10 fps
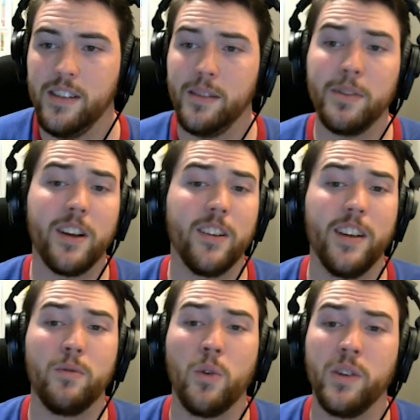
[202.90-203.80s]

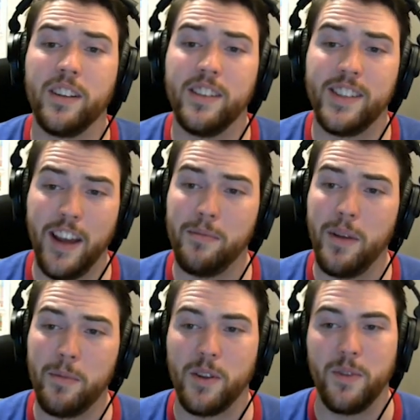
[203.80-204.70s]
Similarly, rolling the same
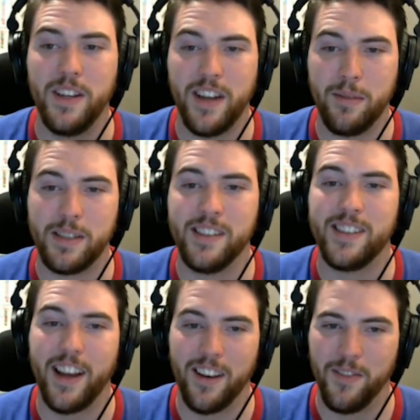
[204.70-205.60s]
number 3 times
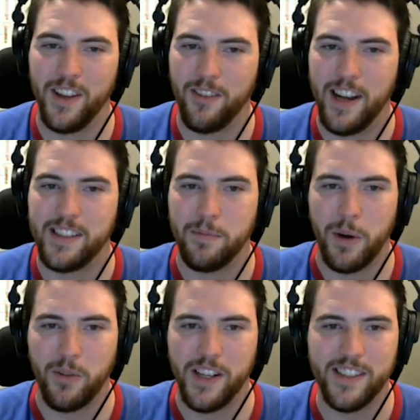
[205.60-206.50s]
consecutively grants a
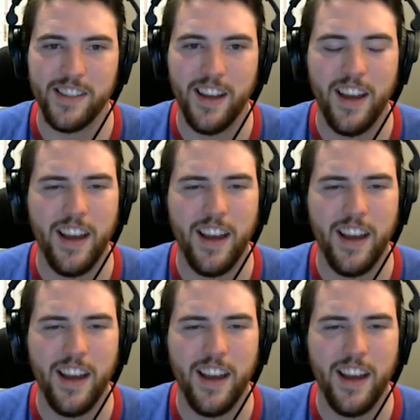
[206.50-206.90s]
bonus.